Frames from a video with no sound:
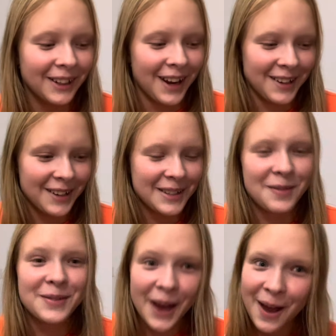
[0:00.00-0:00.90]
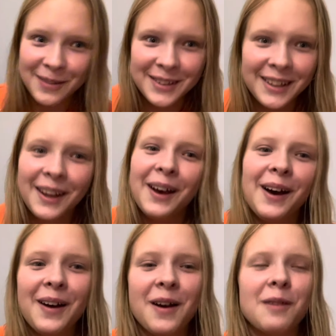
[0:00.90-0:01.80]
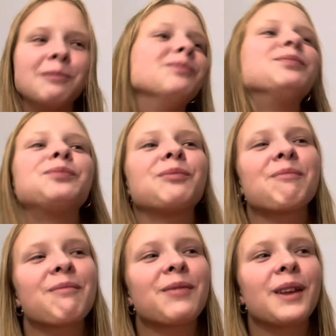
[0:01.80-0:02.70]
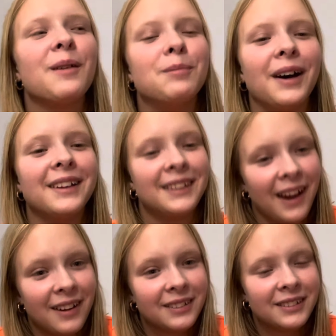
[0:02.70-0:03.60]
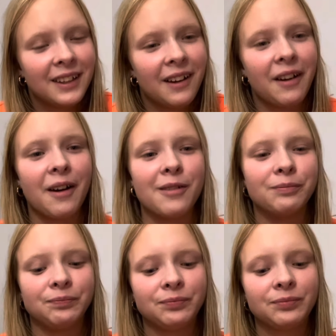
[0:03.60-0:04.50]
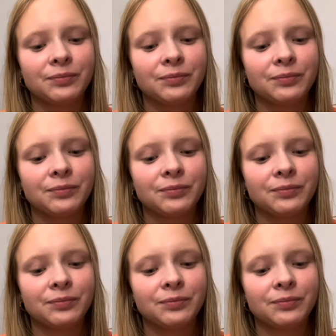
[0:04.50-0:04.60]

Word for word: and I need it sometimes. Um, but yeah, um,